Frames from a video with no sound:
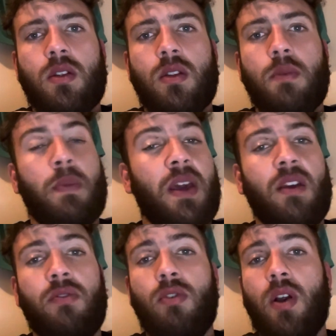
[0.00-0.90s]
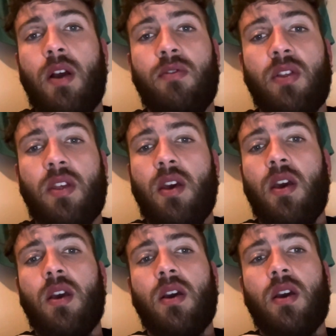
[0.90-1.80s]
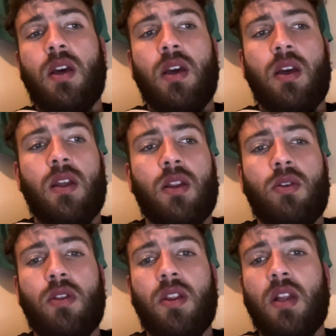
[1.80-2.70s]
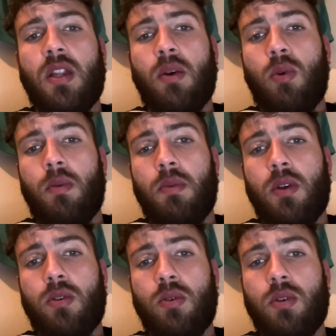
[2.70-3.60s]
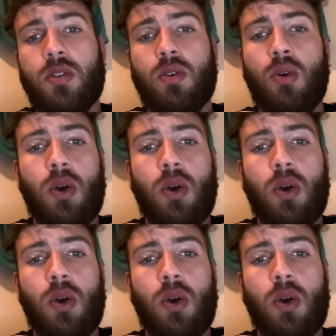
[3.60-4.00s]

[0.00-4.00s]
They pay for everything, and the only thing that they wanted me to do is go